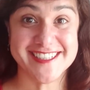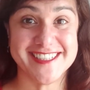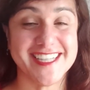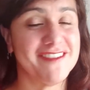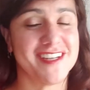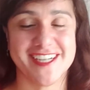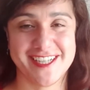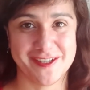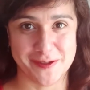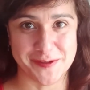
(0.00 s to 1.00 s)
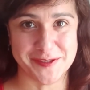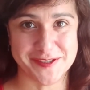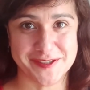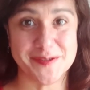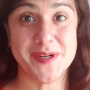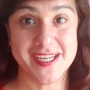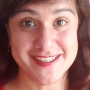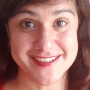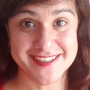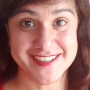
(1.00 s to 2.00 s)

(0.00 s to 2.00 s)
never let it go, right?